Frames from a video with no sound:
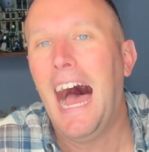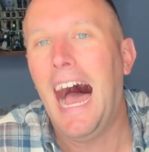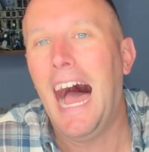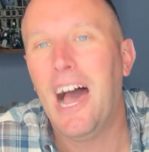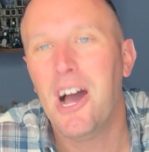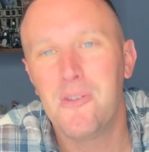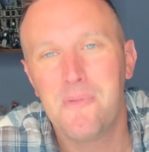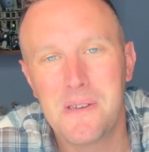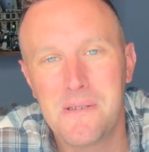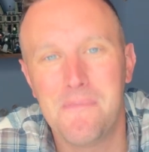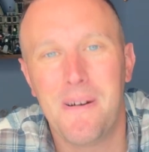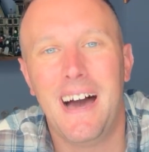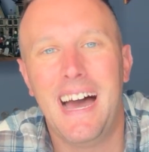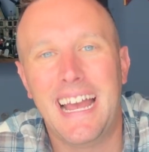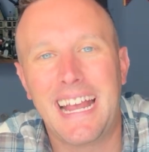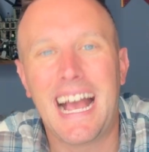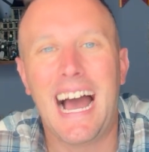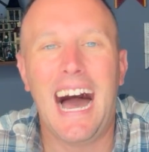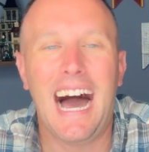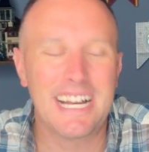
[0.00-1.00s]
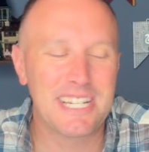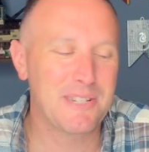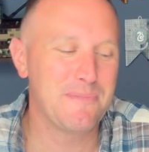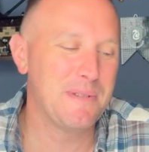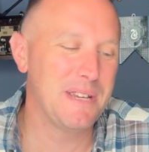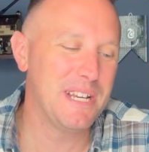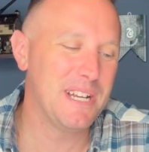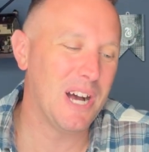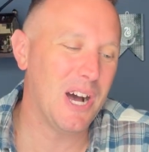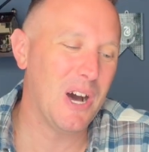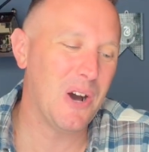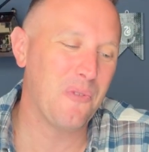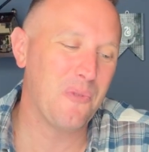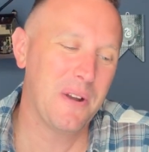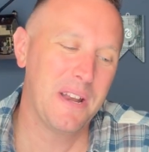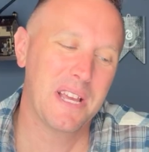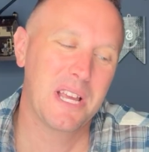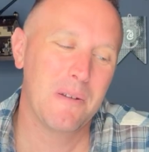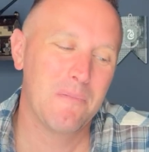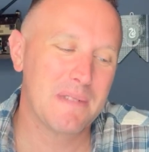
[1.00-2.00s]
I will be buying Hogsmeade
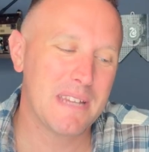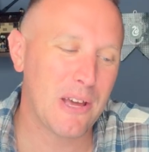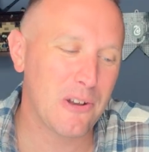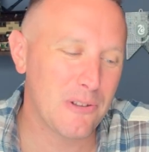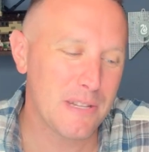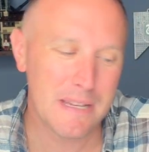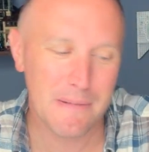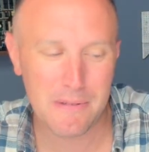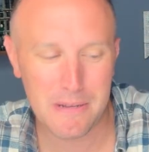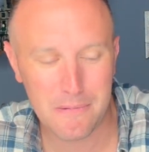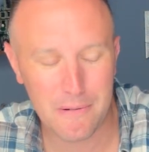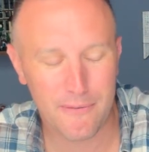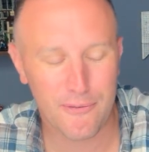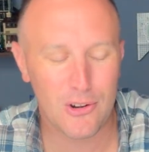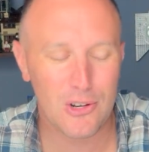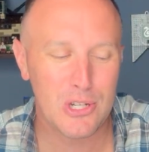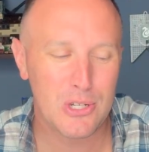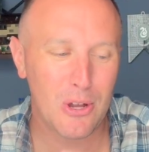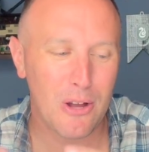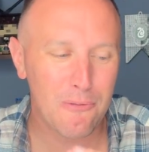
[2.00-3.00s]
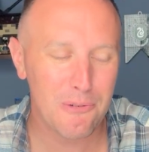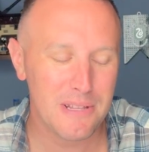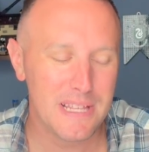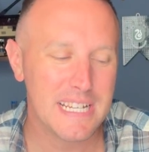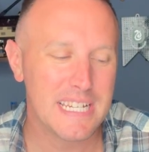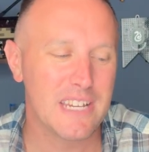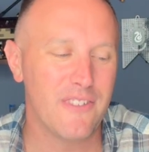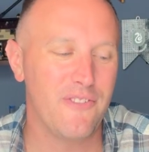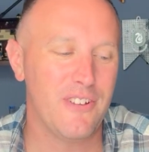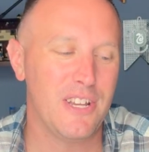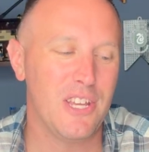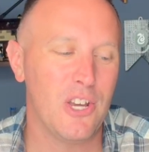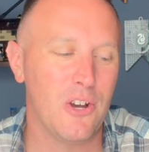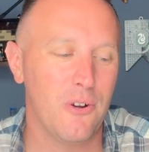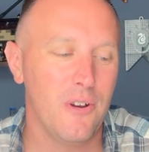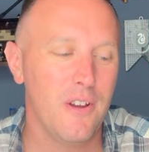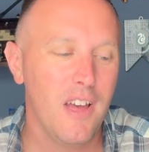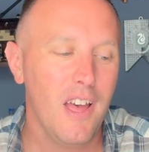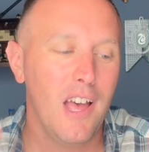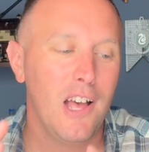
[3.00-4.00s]
when it comes out on September 1st. So I'll release a
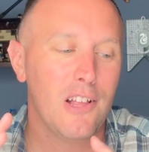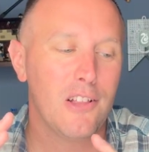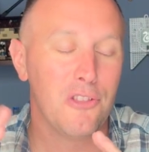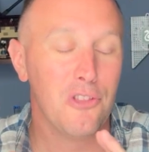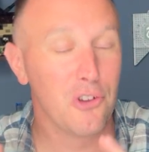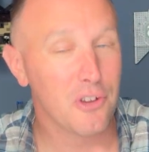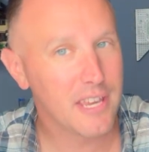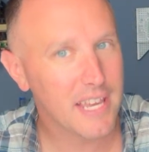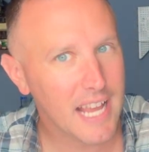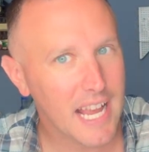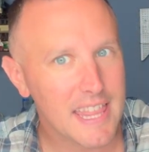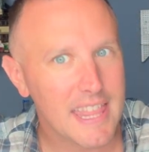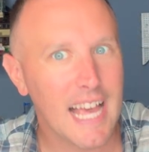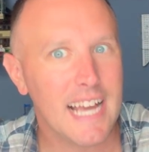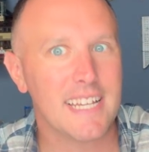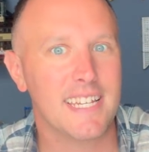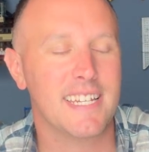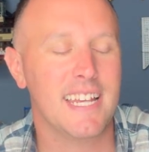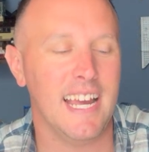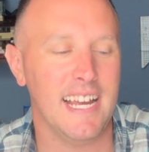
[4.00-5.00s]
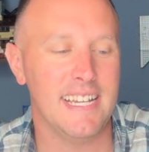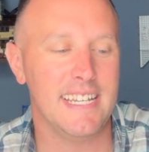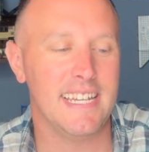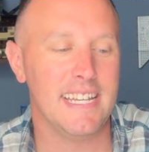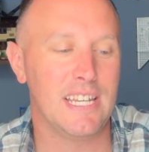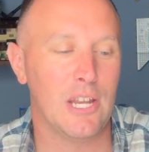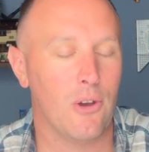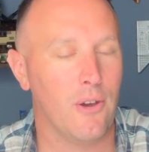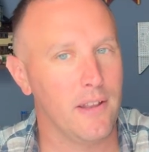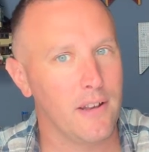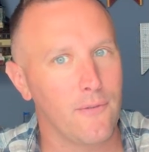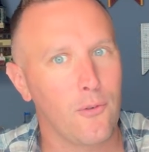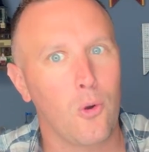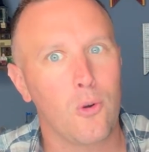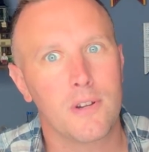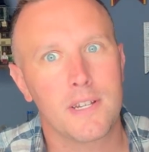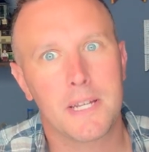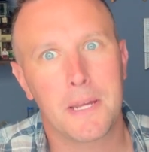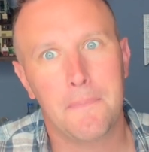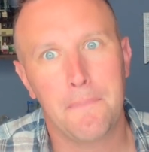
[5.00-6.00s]
video looking at that set in detail and of
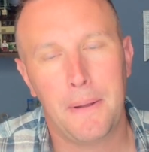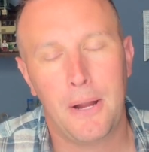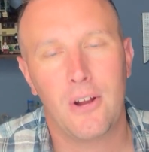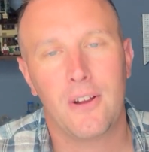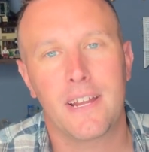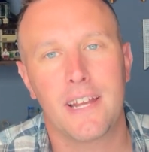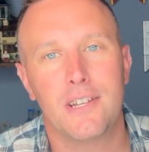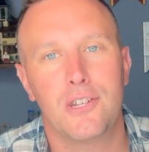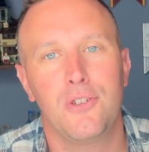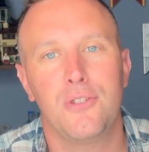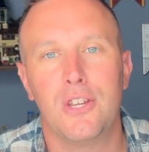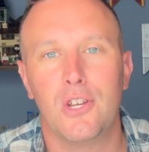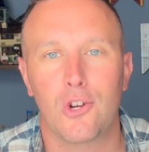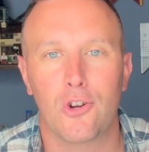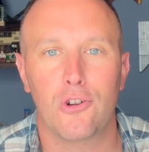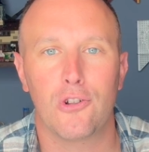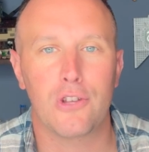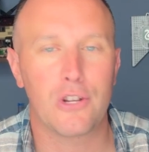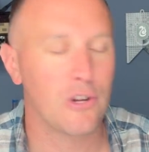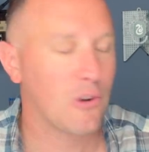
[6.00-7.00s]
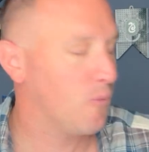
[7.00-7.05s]
course comparing it to the earlier